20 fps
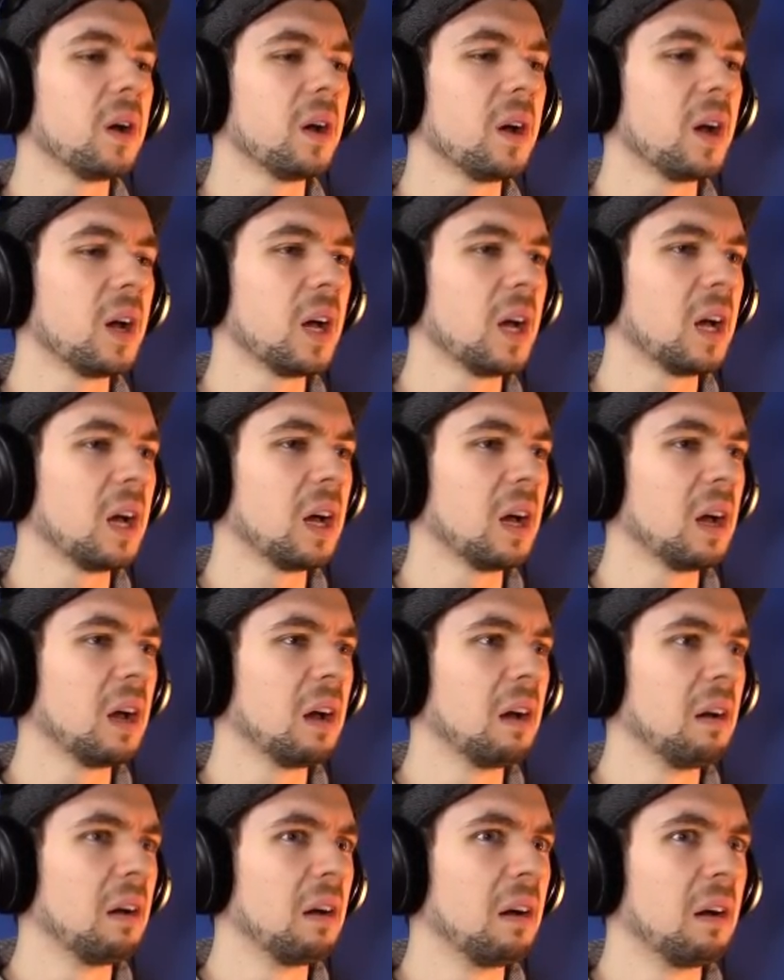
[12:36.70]

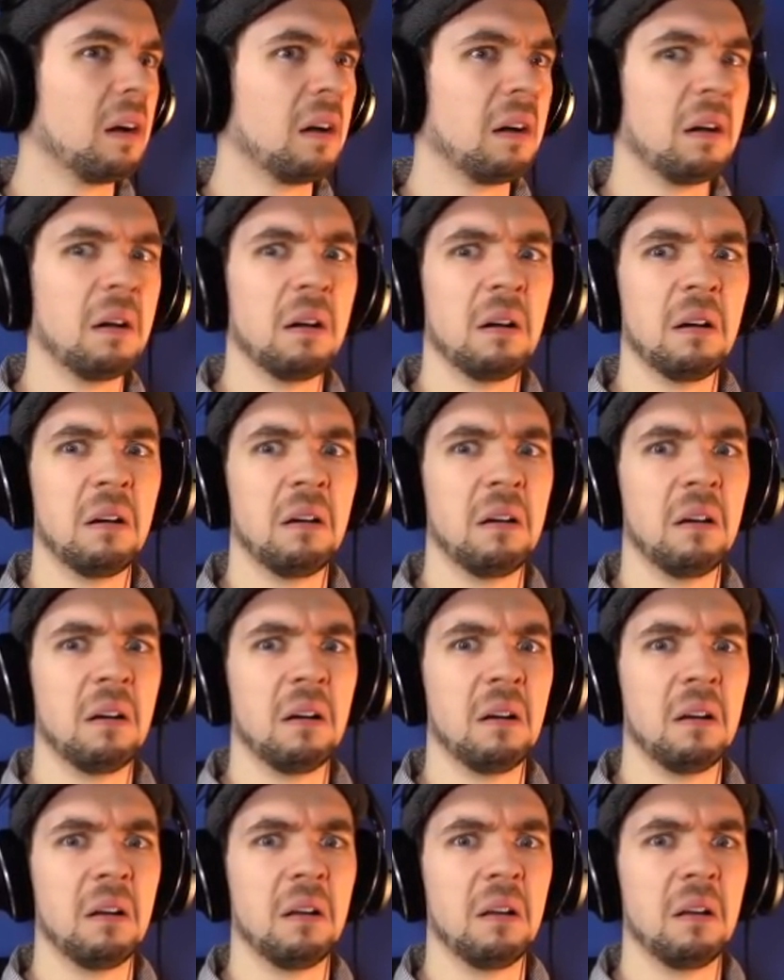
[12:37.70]

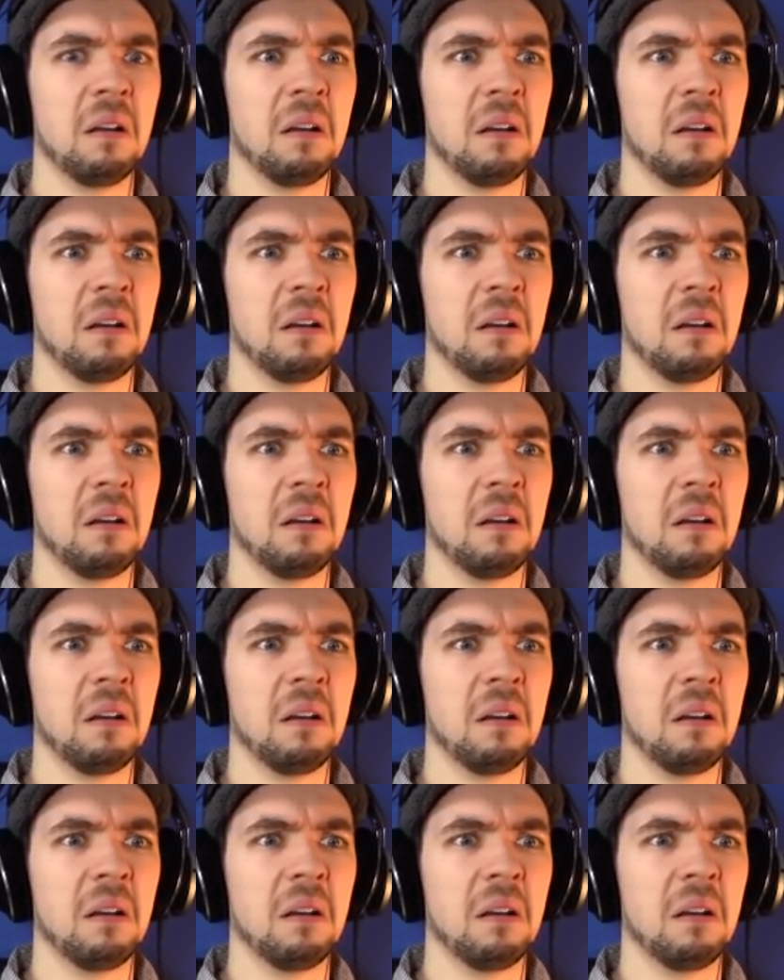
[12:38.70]
Nobody speaks.